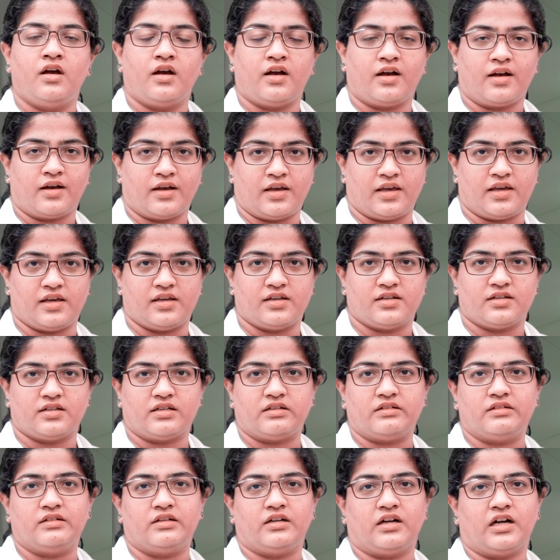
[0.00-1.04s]
Hi,
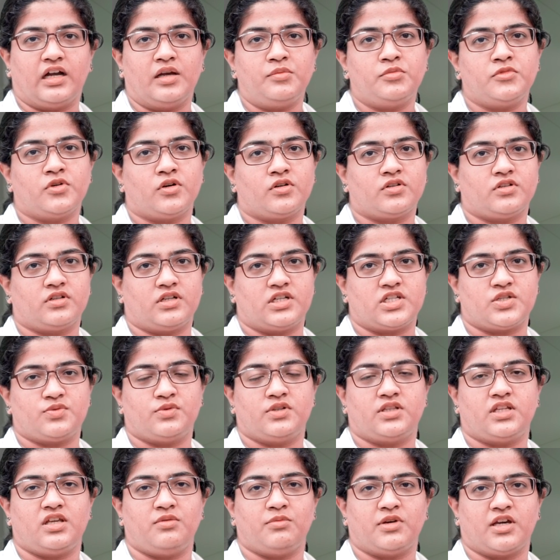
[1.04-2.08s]
I'm Dr.
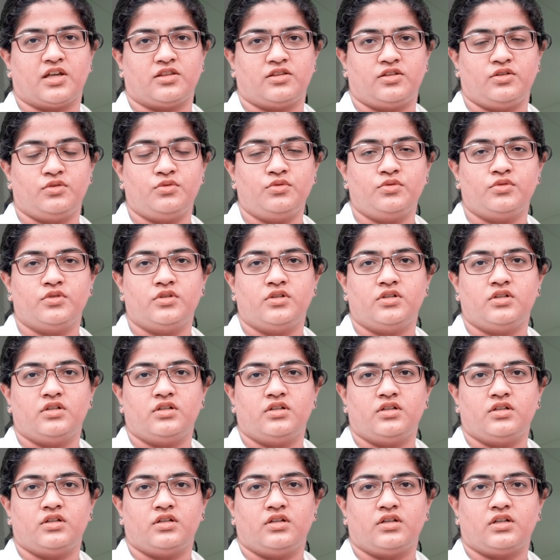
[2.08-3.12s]
Ashwathy Mathew,
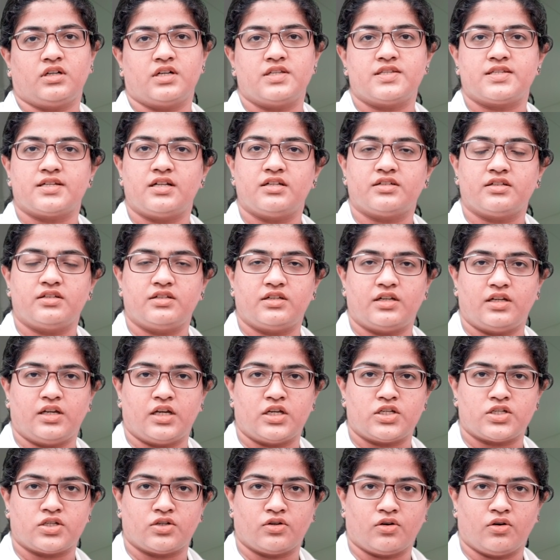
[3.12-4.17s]
Consultant
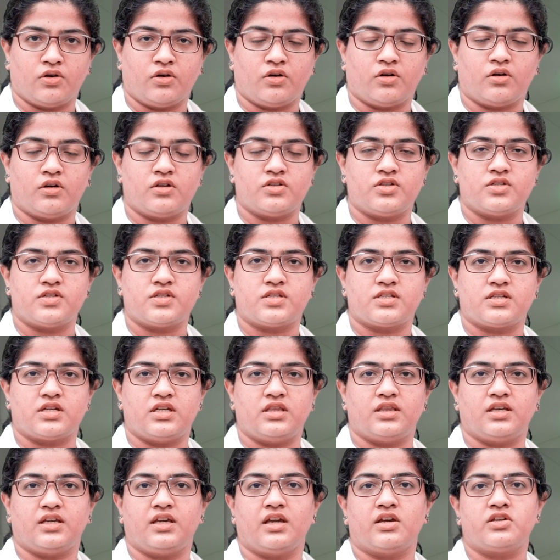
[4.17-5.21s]
Radiation Oncologist
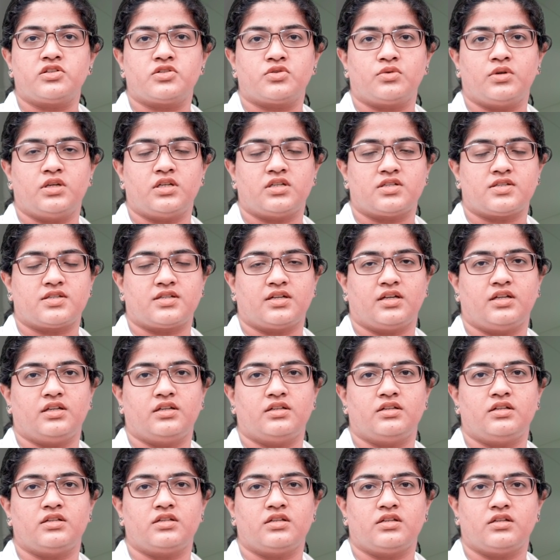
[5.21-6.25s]
in the
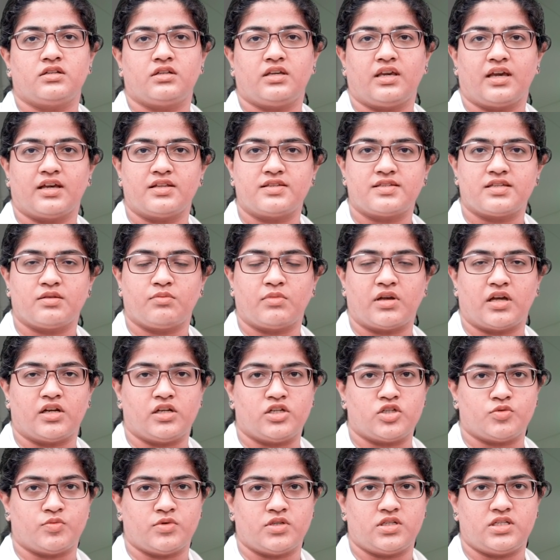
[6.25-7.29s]
Gastrointestinal Cancer
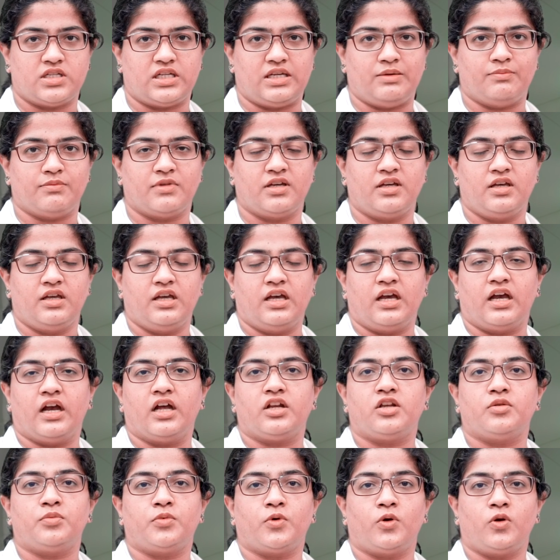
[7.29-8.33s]
Management Team
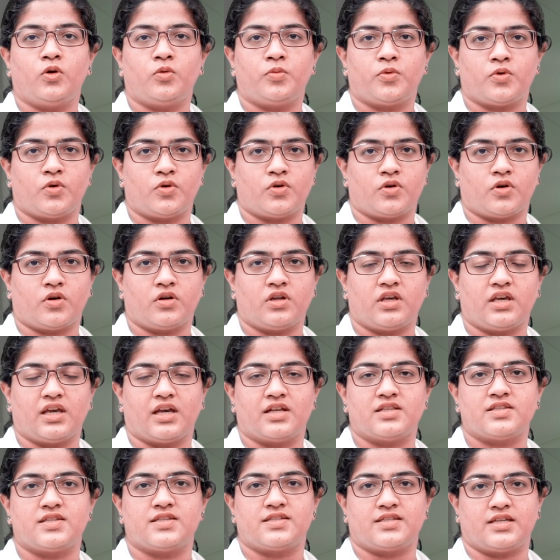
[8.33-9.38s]
at Apollo Proton
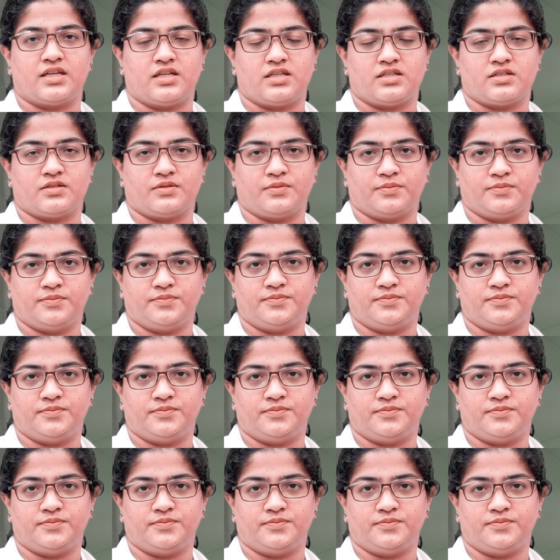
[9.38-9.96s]
Cancer Center.